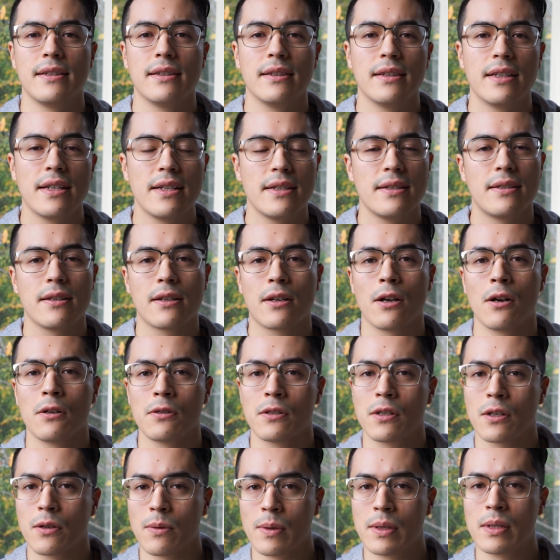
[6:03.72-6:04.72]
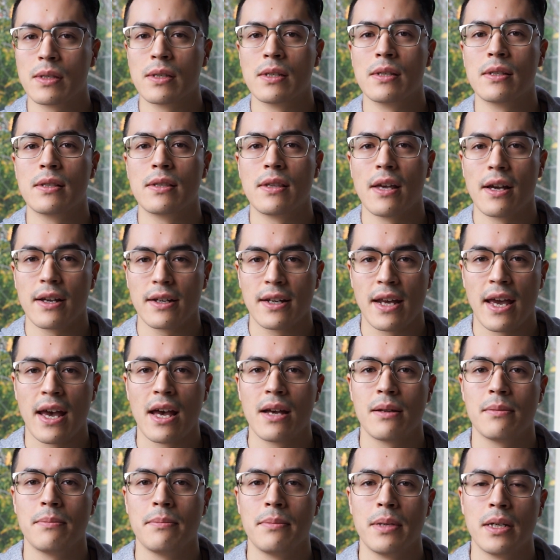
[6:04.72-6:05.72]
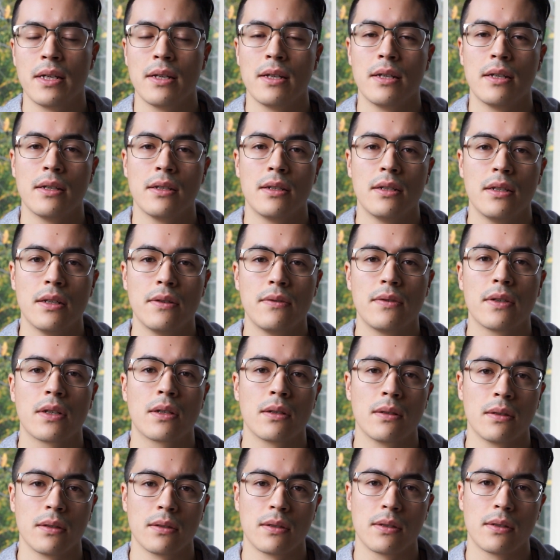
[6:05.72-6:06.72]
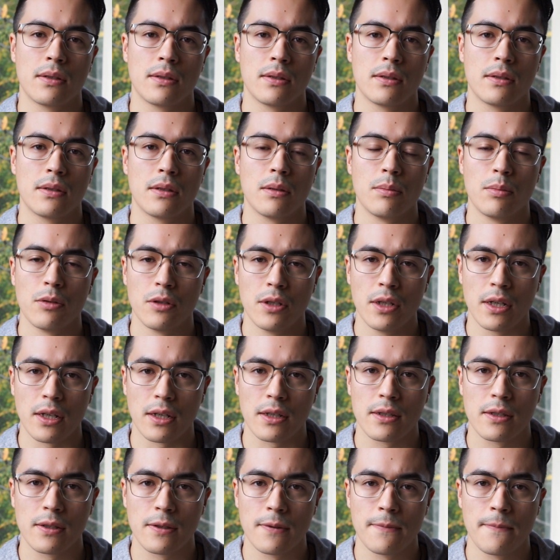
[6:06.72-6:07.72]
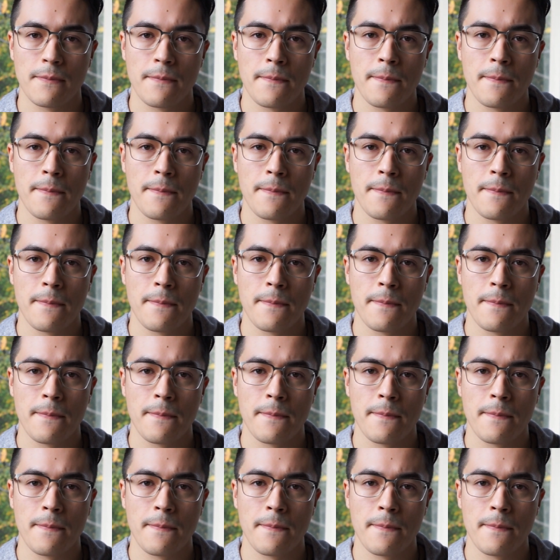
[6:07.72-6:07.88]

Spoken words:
lead to consequences that can be difficult to predict.